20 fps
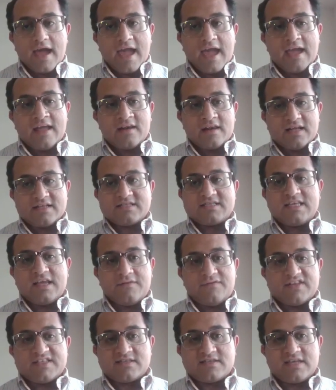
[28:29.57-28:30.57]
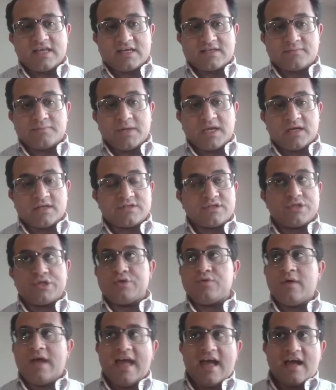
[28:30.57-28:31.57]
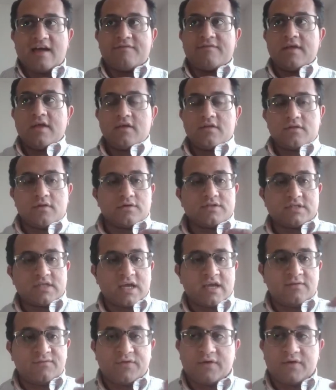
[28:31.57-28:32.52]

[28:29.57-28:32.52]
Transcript: and let's see if it sticks, because you have those 10,